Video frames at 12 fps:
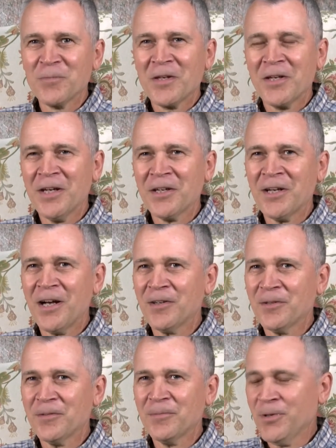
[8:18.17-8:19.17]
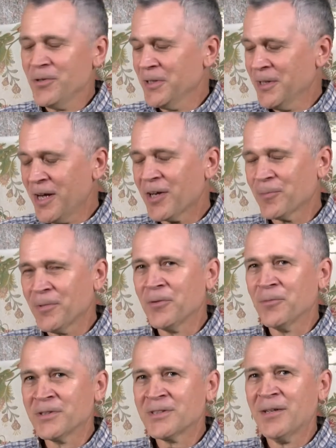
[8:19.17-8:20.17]
got a collar, broken
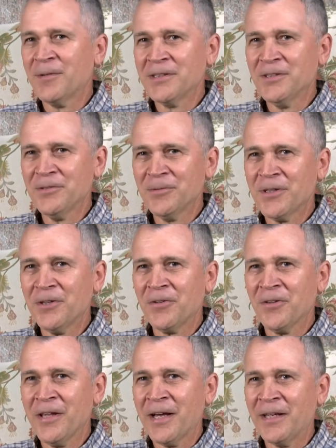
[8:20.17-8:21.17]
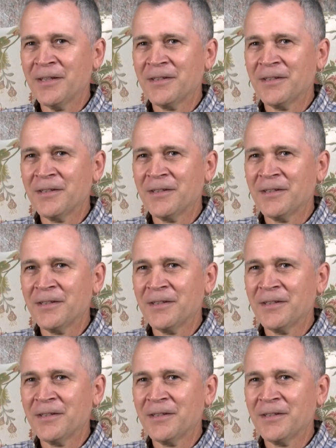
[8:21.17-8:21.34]
collarbone one time. I do recall that.